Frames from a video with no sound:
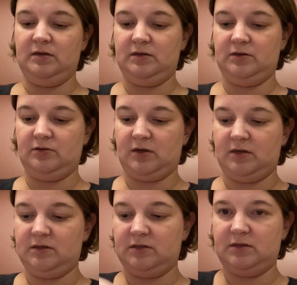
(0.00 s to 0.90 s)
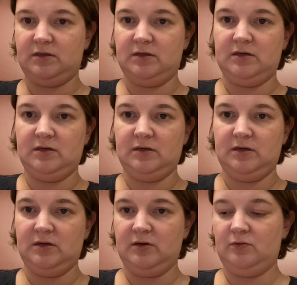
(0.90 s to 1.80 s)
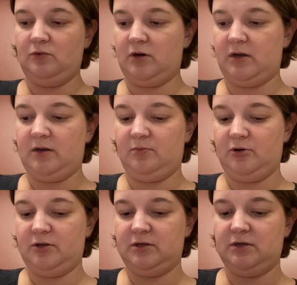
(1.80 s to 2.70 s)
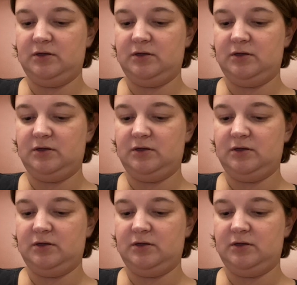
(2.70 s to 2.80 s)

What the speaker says: So that's what I put